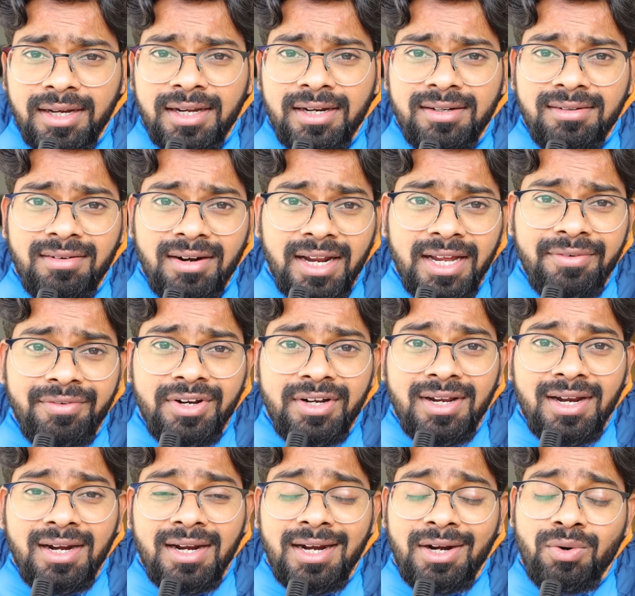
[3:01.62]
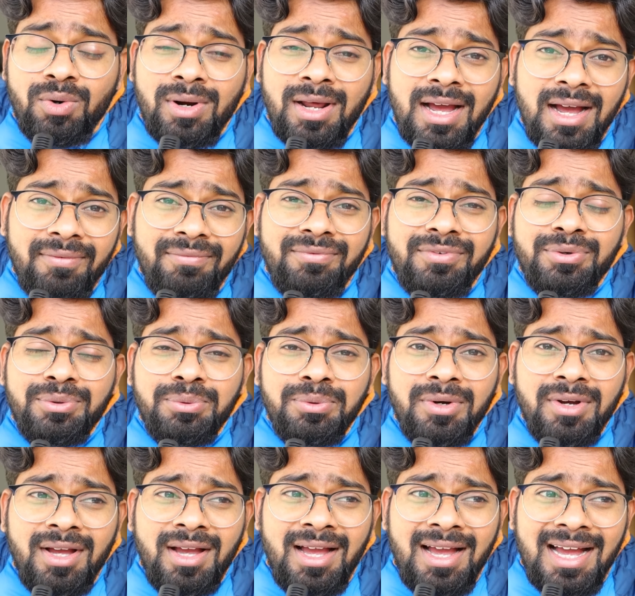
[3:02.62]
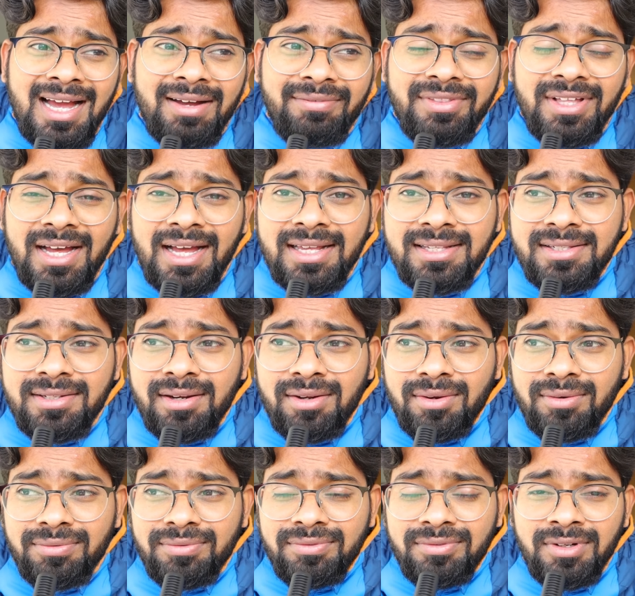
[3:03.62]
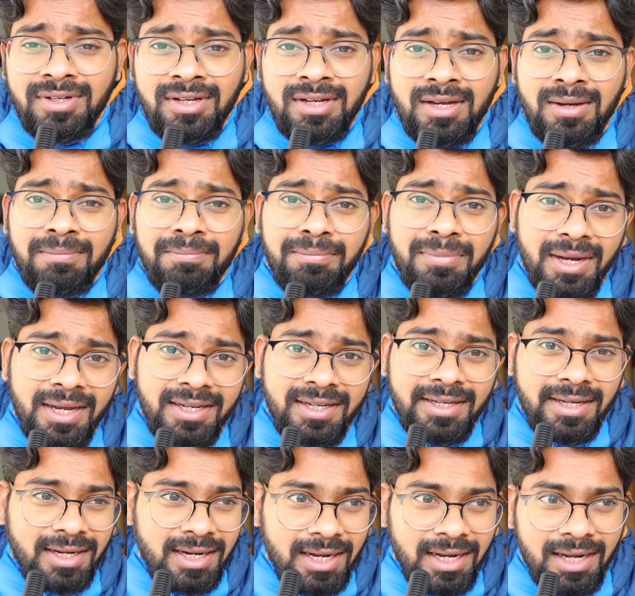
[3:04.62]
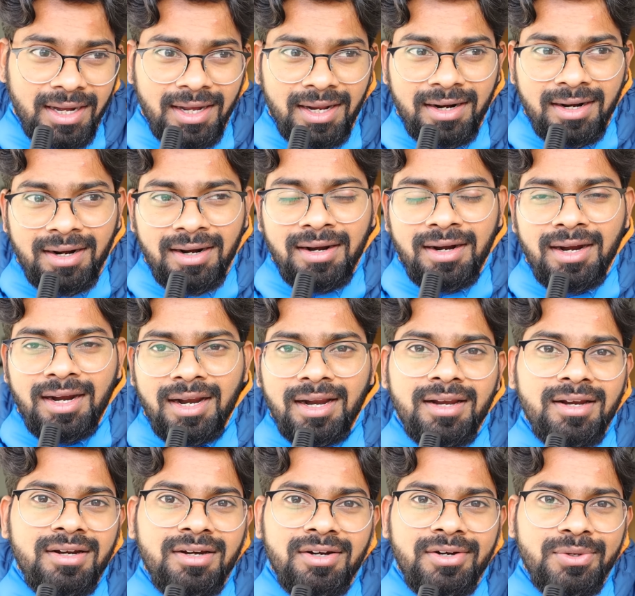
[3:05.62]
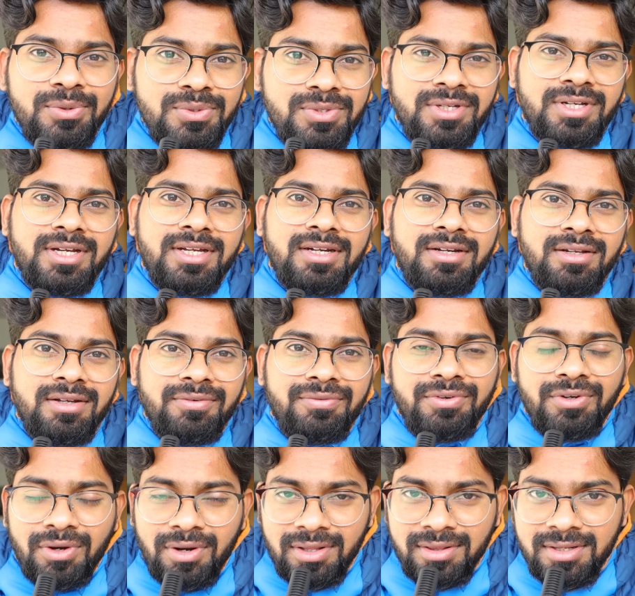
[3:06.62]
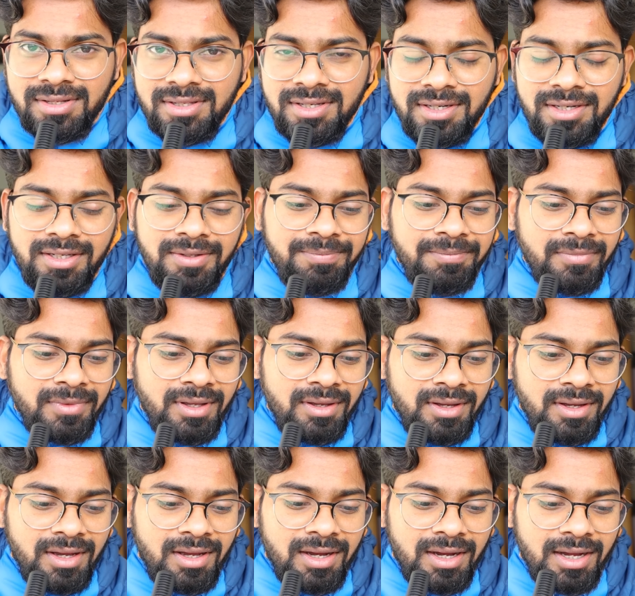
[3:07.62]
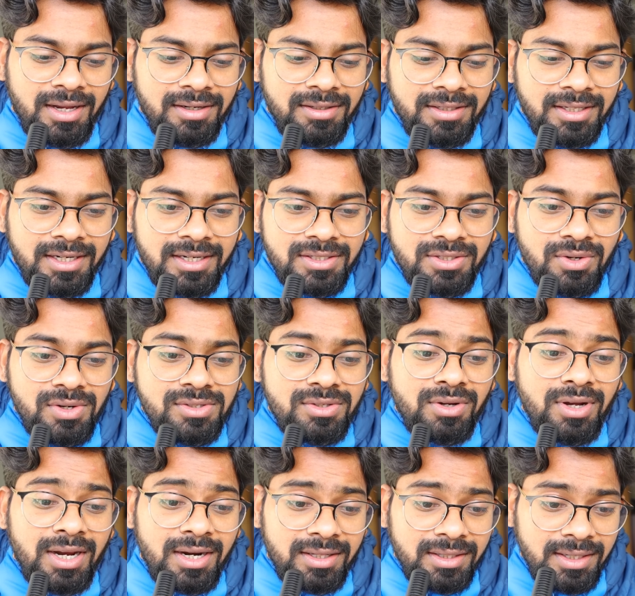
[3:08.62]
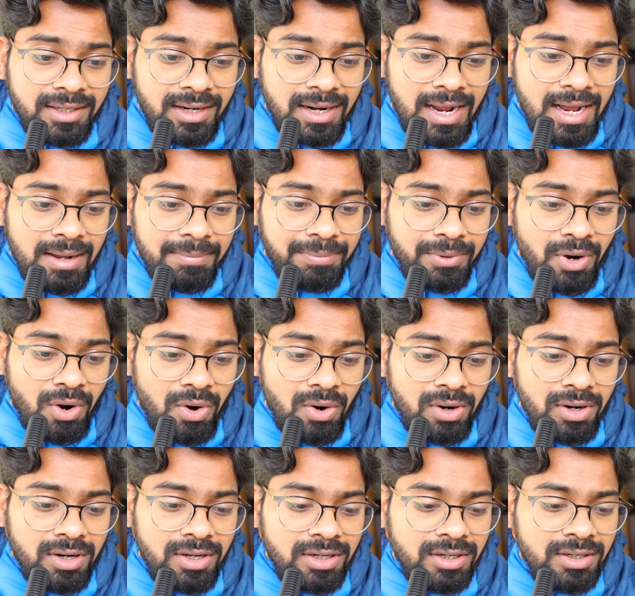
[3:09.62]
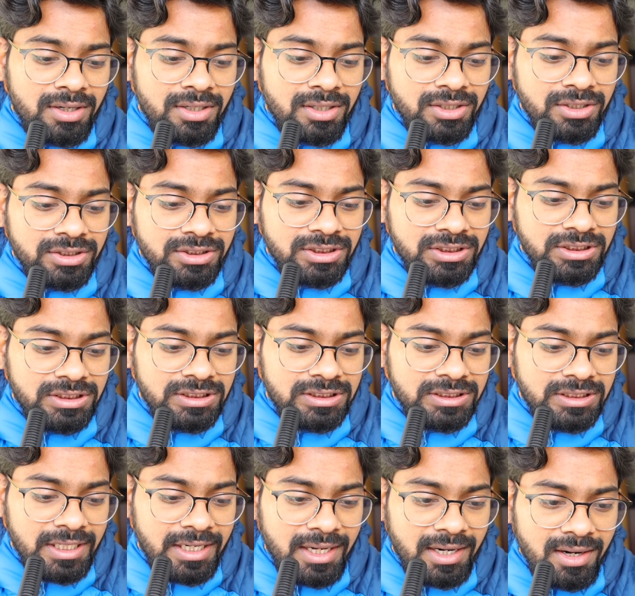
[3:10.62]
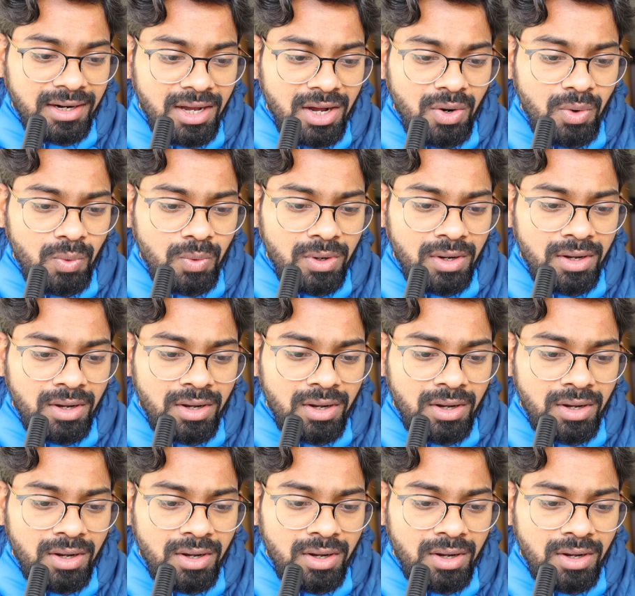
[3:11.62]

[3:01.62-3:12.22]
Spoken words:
I can drive it, and I don't have to have the hassle of buying a car and using it if you are in the city. And there is also another app called Share Now.